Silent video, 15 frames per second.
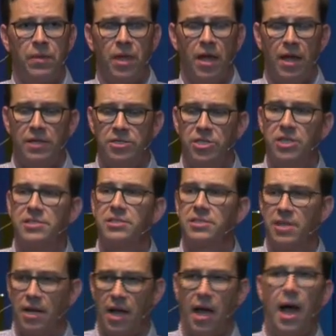And Jesus
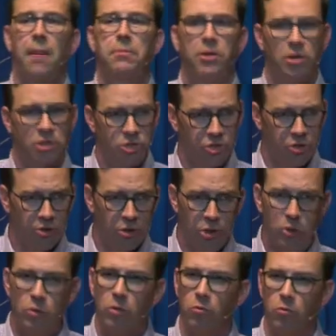said, I'm going to show
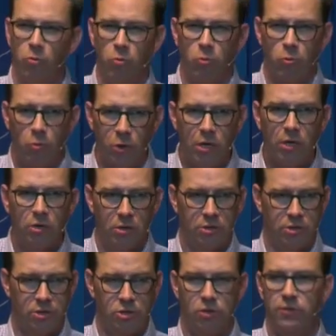you what real
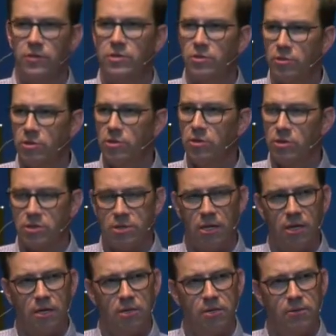servanthood looks
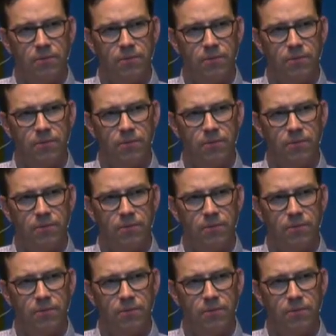like.